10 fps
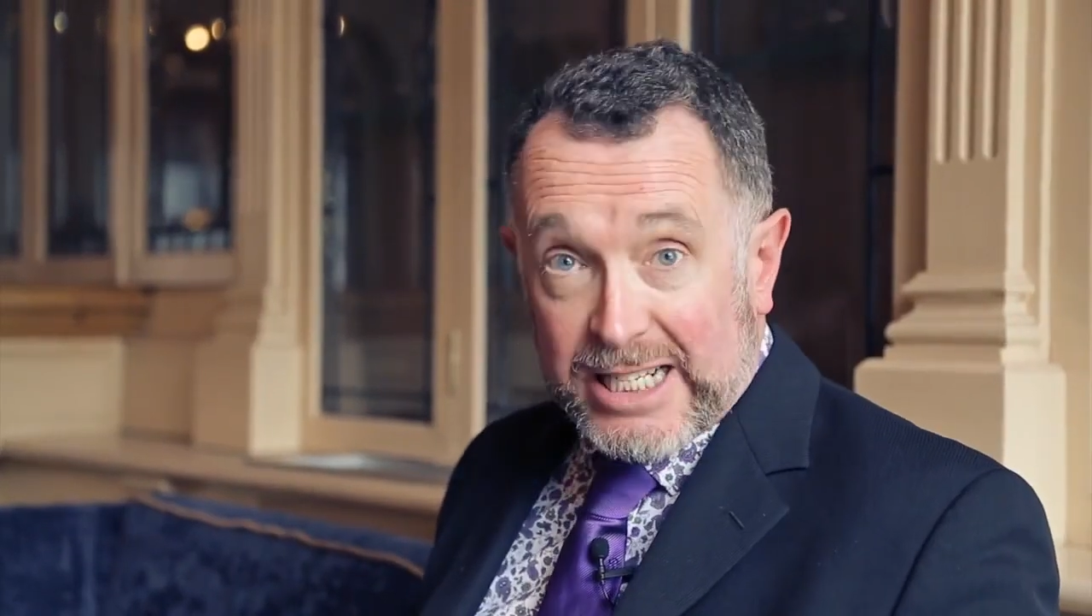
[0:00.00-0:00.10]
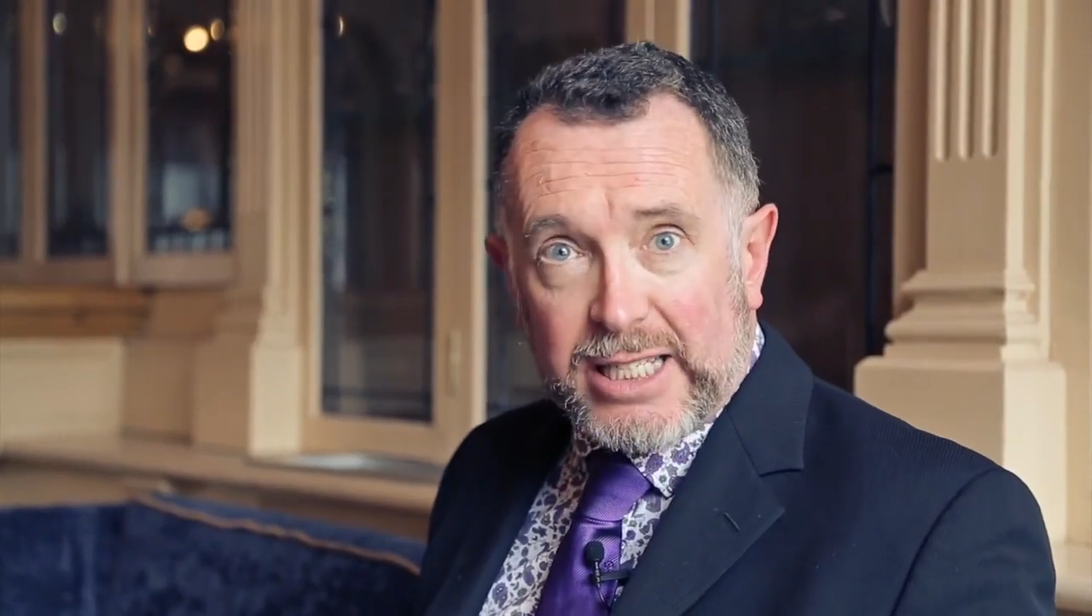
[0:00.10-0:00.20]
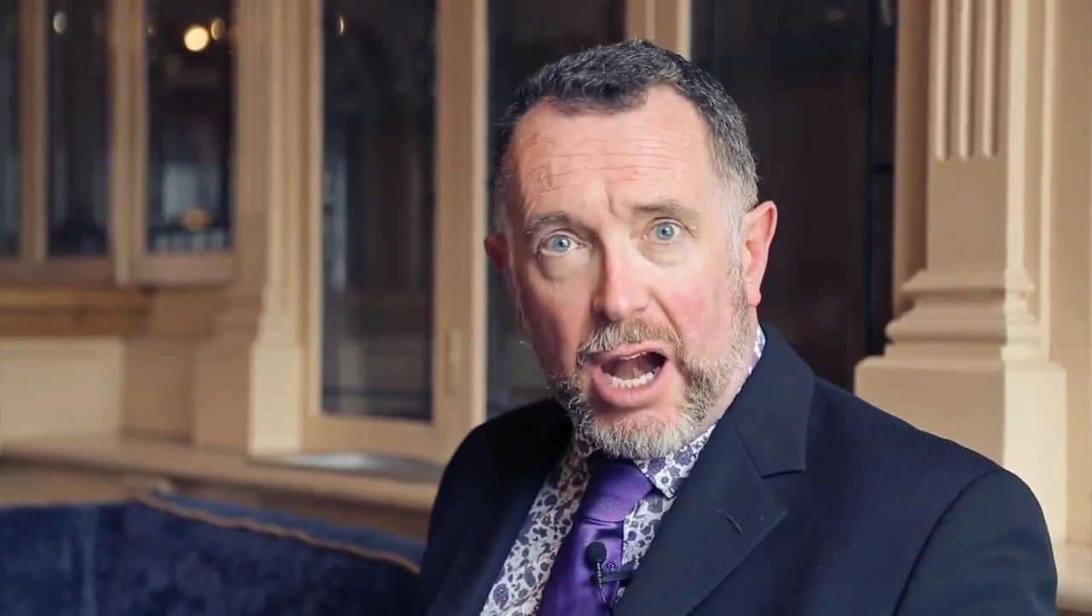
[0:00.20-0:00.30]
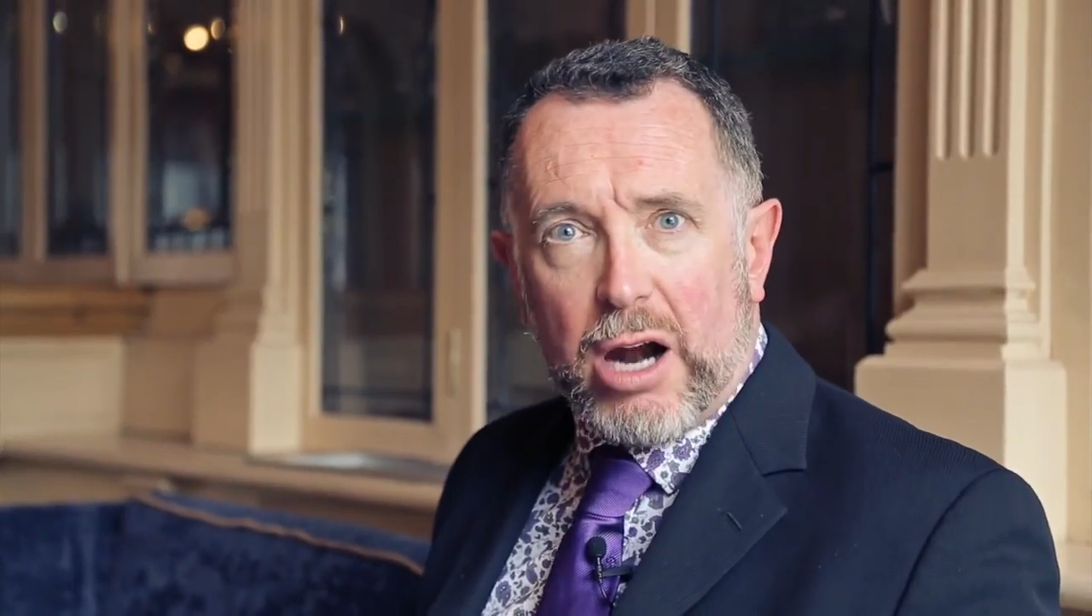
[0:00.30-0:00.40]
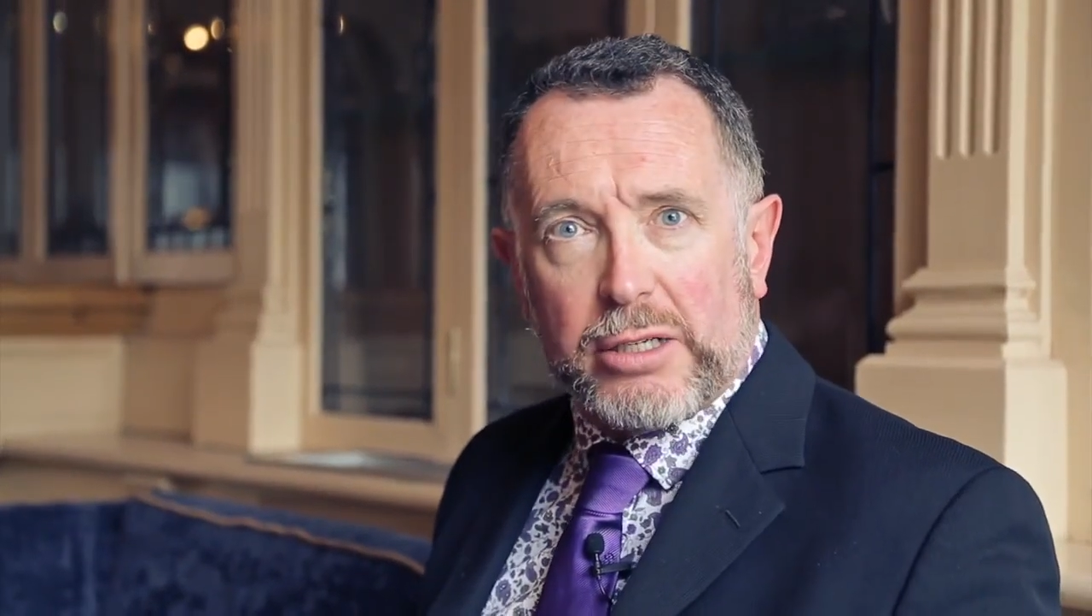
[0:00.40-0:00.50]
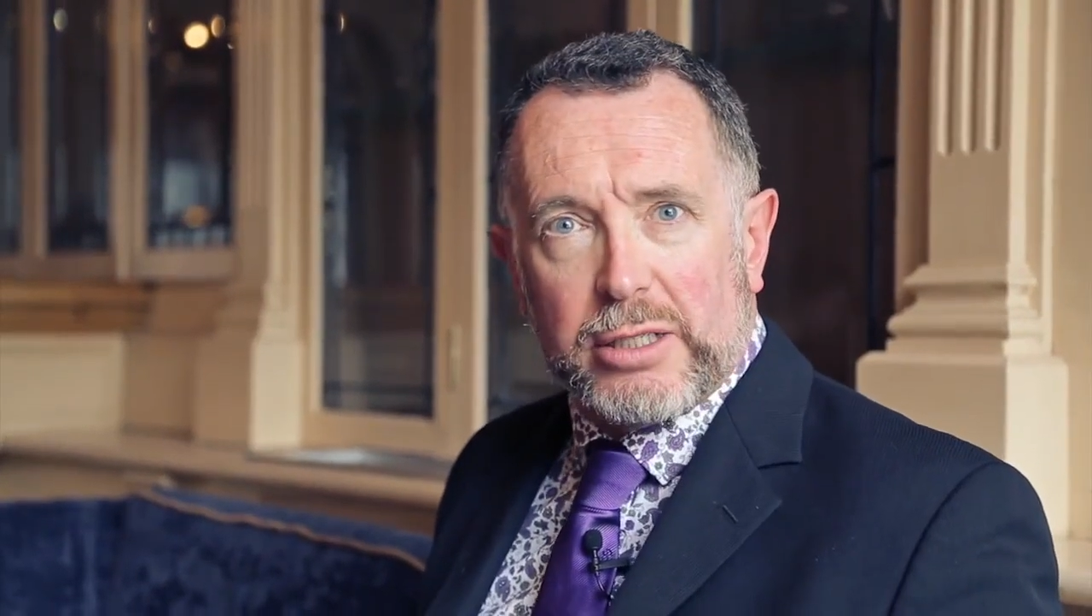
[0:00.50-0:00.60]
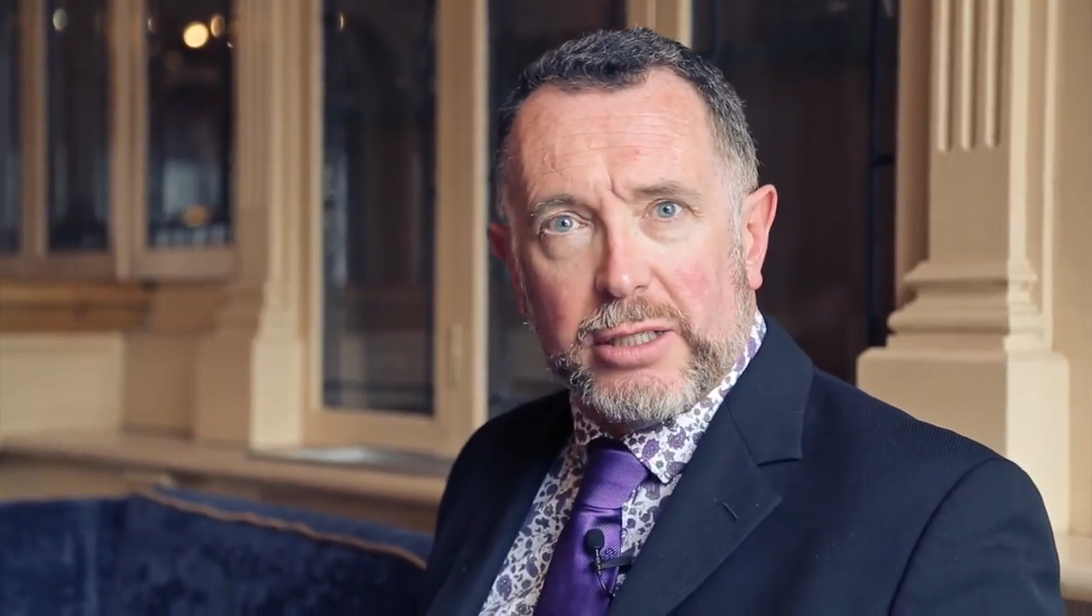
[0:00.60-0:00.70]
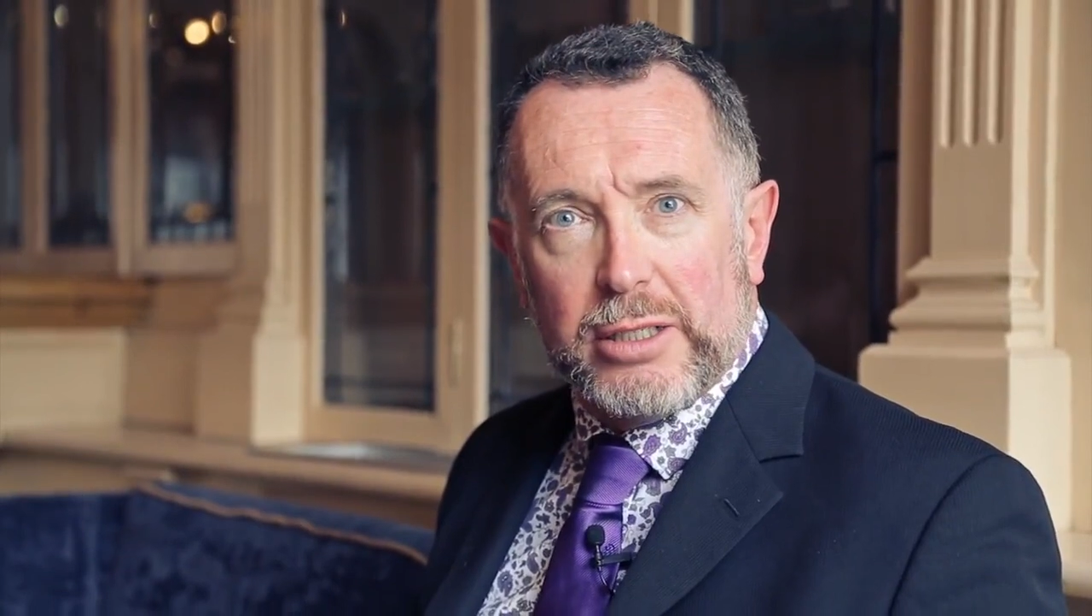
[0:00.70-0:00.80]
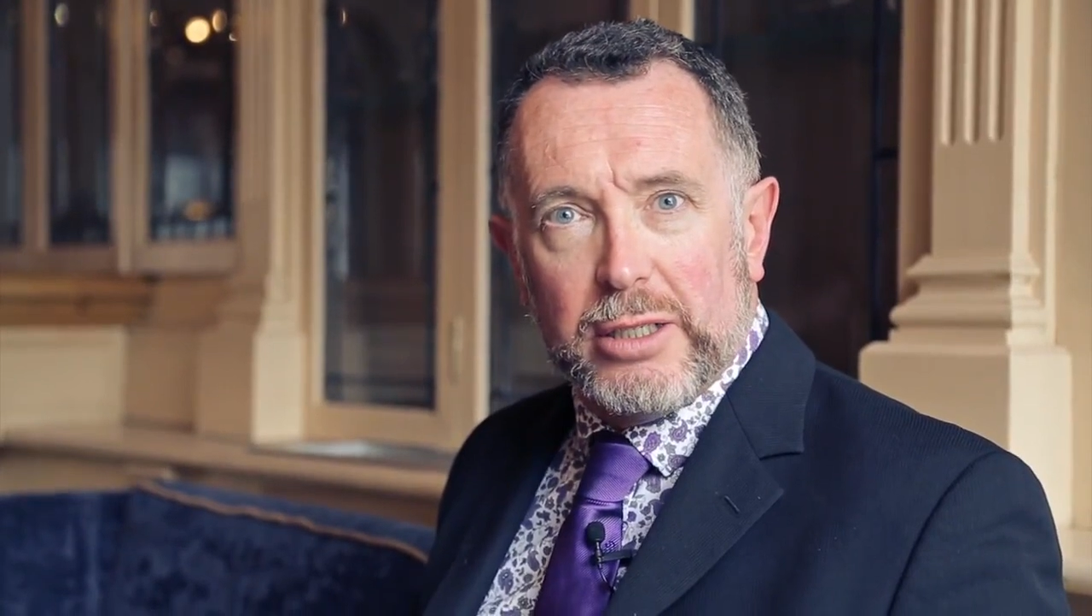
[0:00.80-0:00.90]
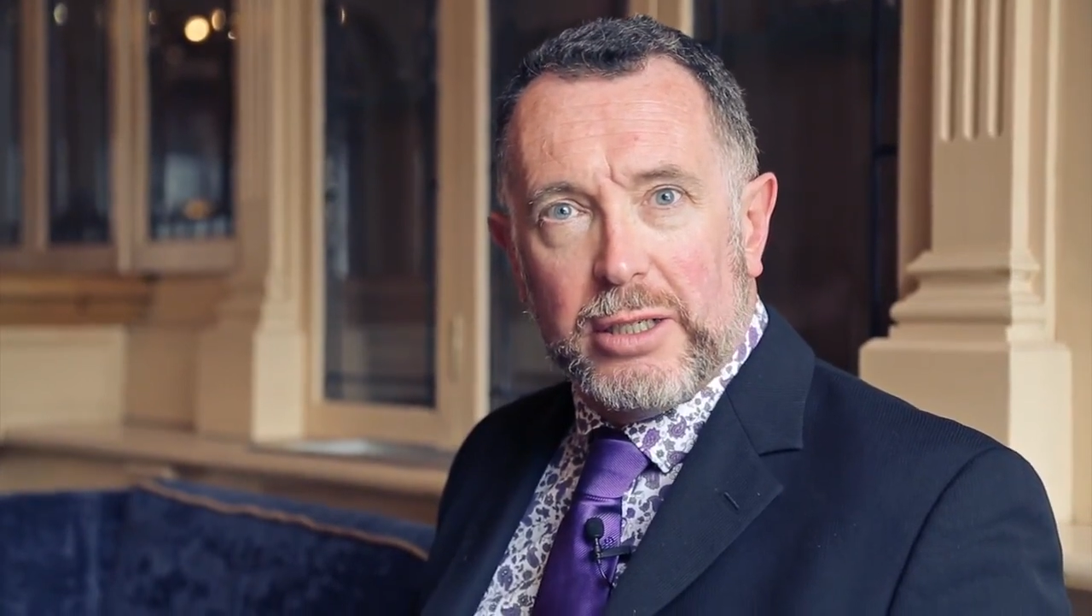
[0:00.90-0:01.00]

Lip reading: at its heart,